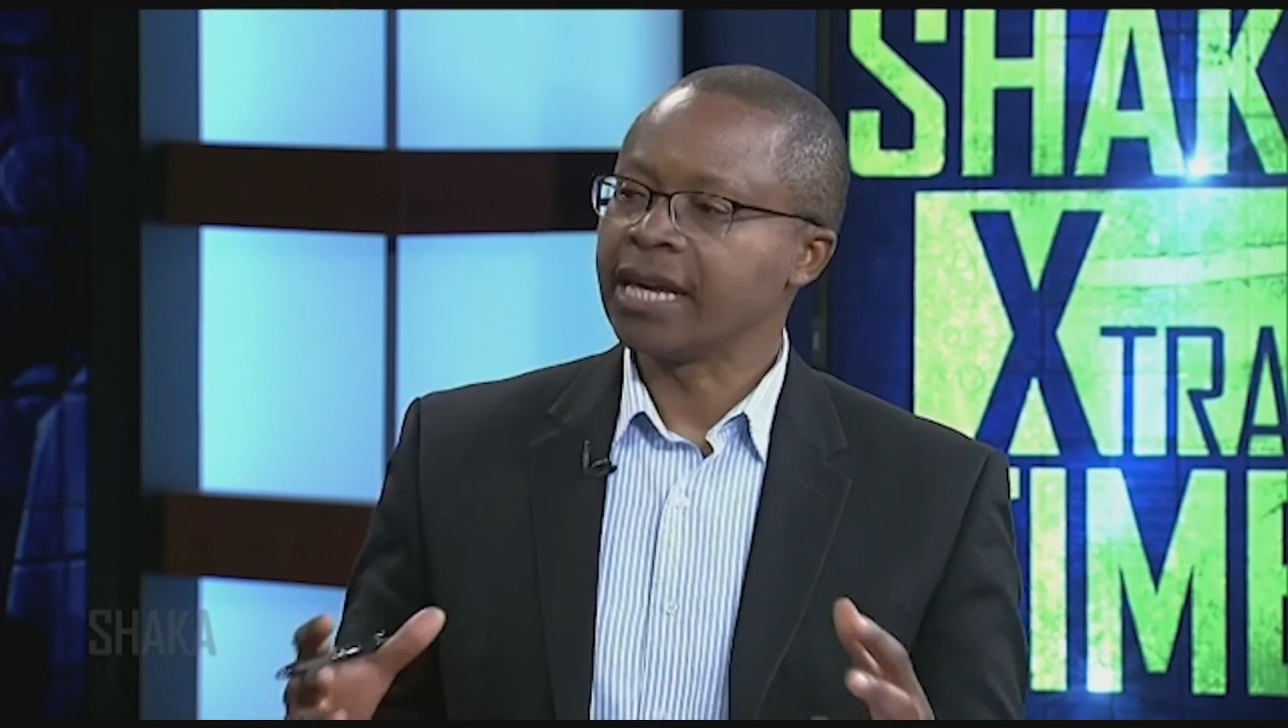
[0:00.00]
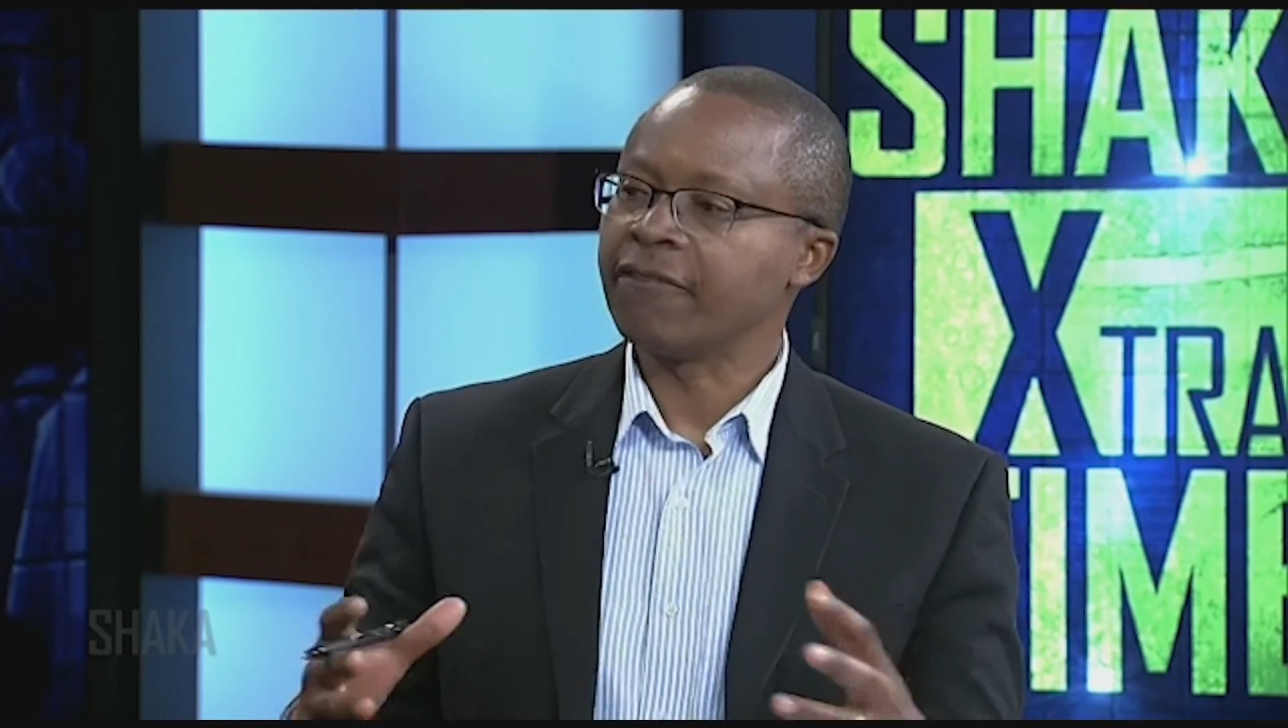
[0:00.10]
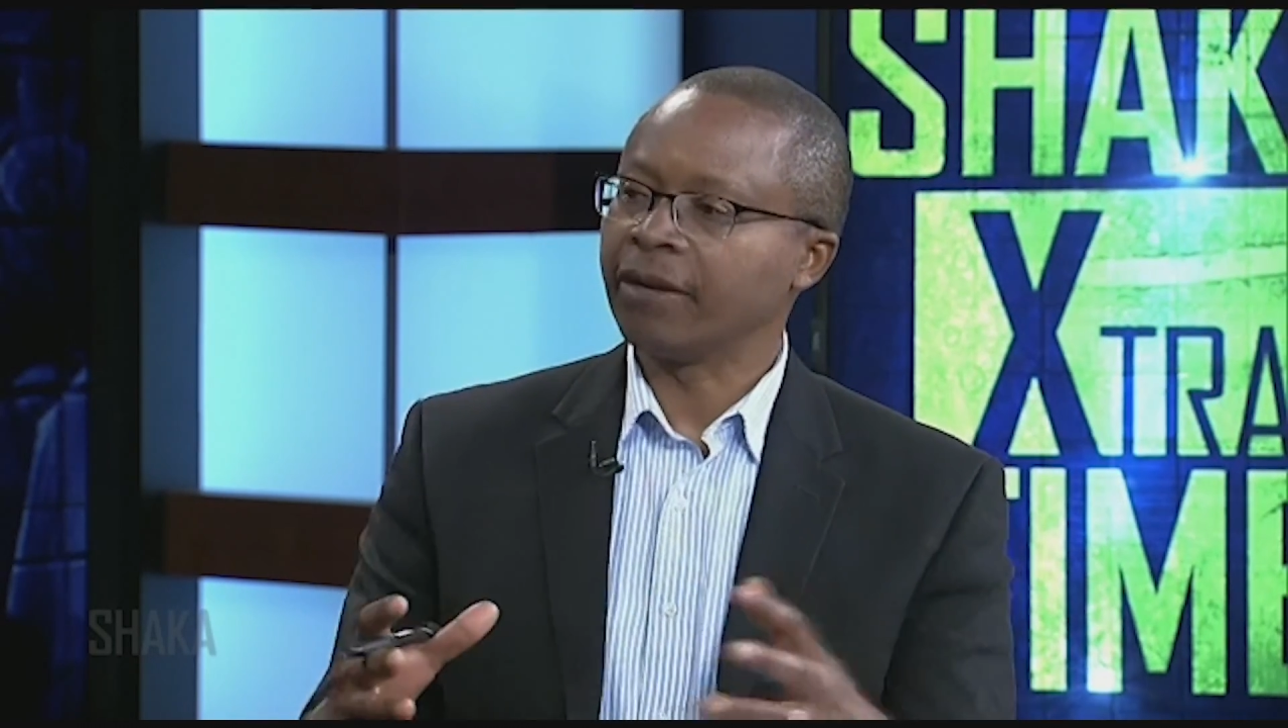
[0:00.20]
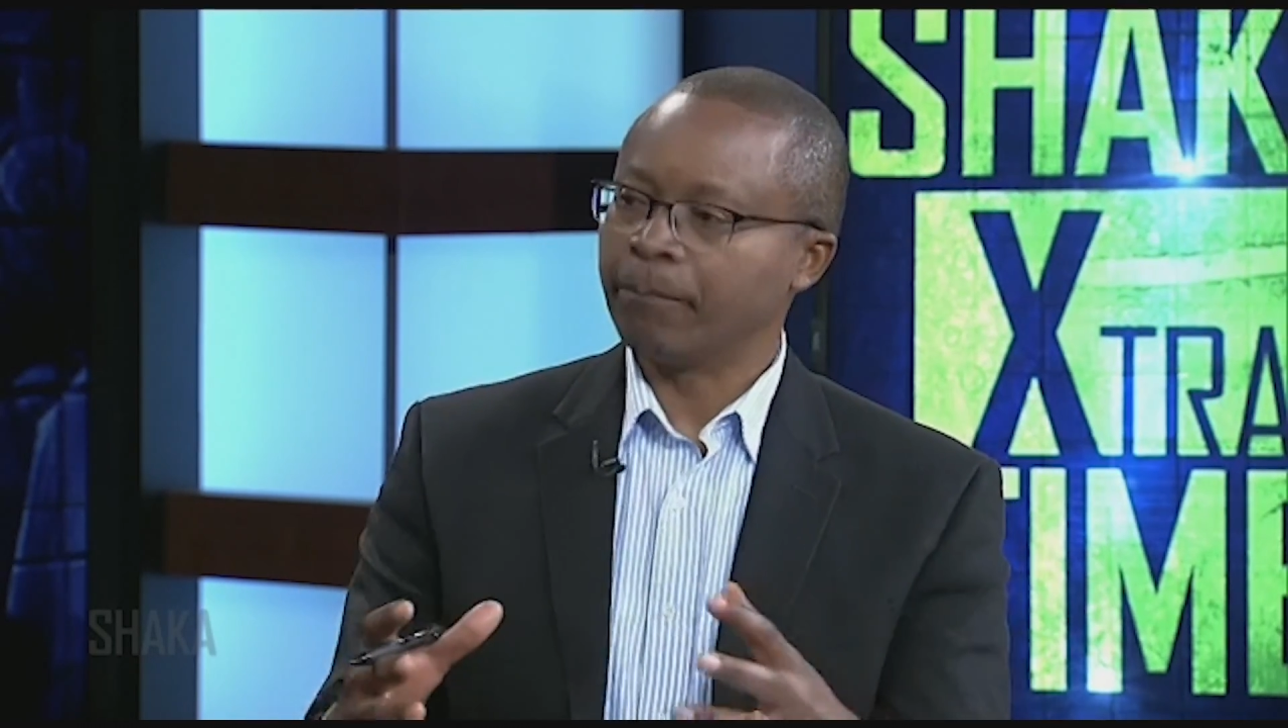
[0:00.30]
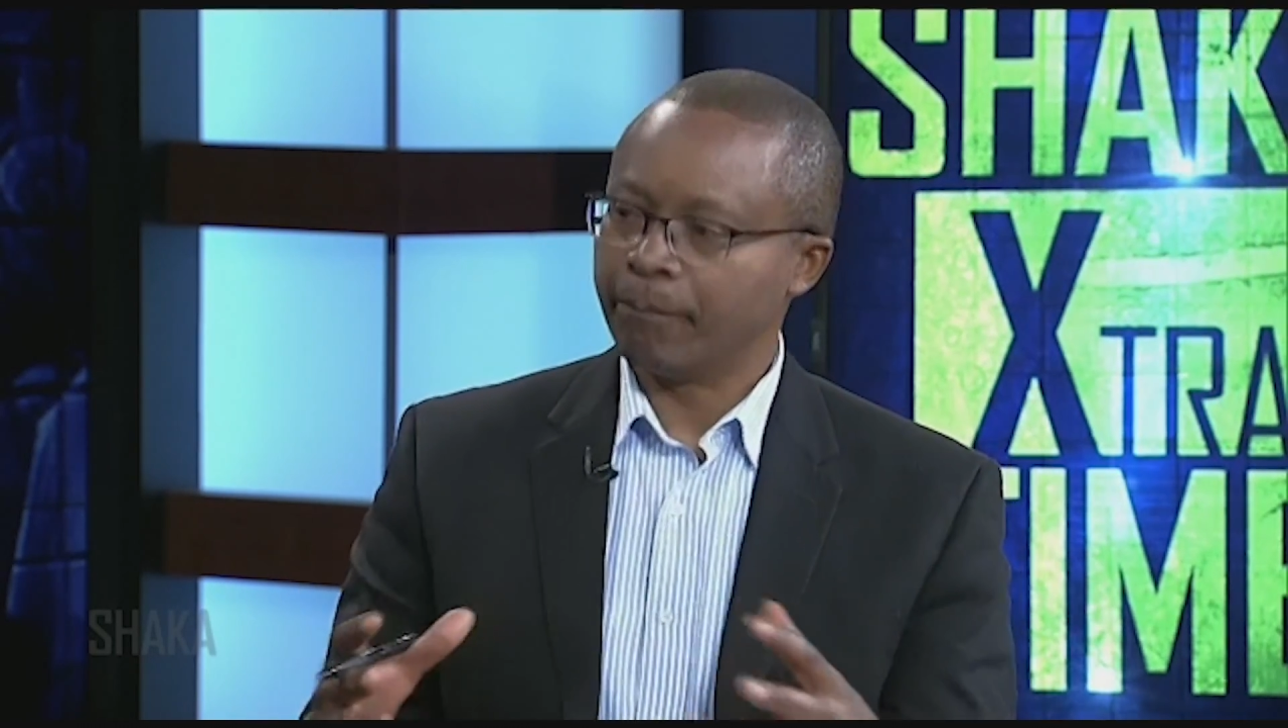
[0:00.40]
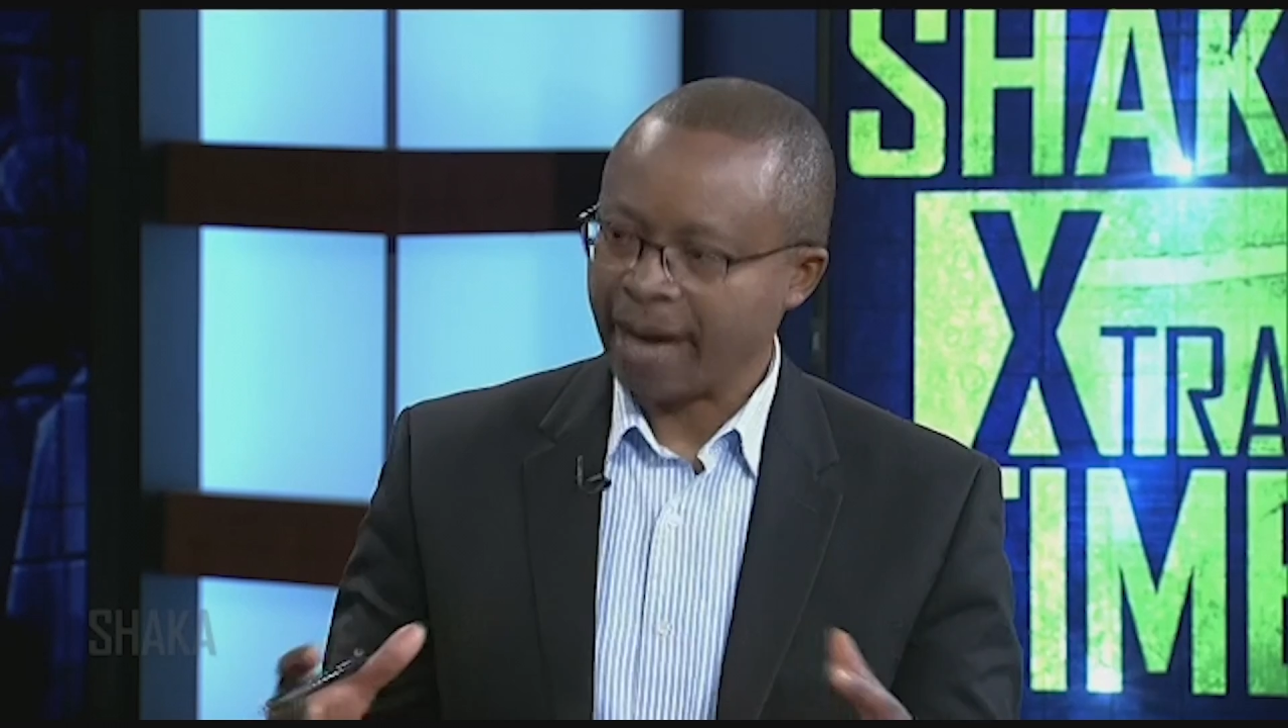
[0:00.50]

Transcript: giving